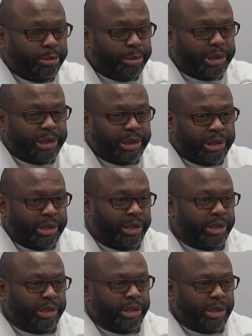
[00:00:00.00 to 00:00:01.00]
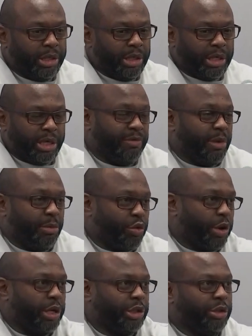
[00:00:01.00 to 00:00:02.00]
But and give them
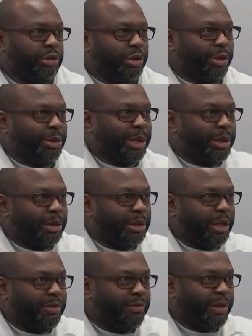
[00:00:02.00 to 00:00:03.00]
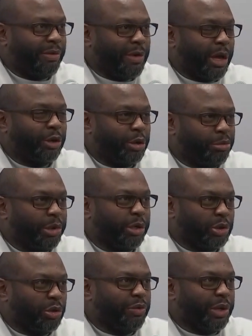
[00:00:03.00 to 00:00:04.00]
credit, too. You know, I mean, they've got good
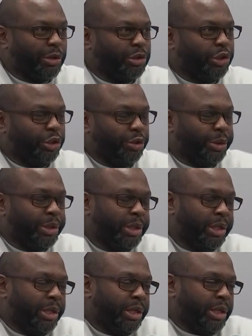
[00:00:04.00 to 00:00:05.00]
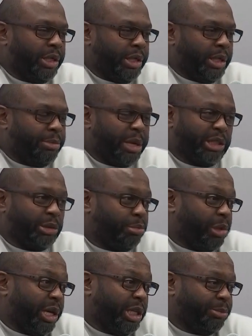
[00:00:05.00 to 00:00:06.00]
players over there, too, and made some
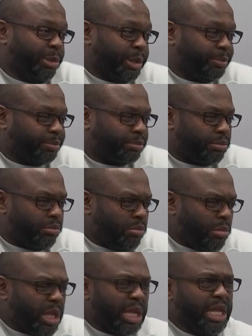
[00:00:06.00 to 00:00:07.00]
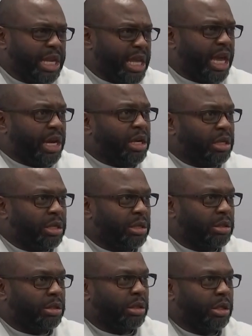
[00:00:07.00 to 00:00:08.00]
plays. But in the end,
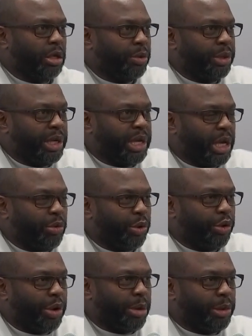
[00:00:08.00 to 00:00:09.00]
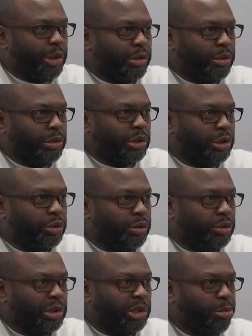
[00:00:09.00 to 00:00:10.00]
you know, we were able
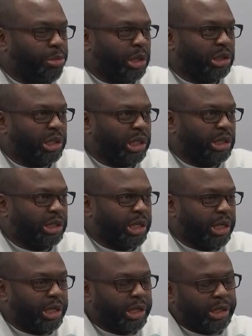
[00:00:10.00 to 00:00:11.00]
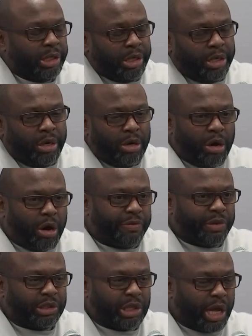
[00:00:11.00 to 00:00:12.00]
to still punch things in, and
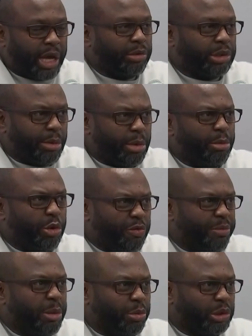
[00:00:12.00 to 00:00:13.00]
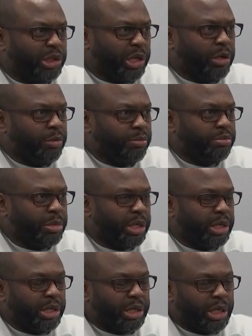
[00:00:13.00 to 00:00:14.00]
offensive line was able to move people still
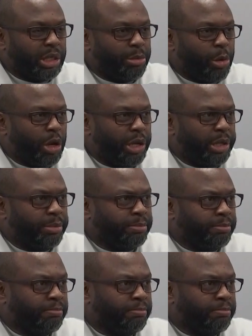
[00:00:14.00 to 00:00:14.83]
and get the ball in.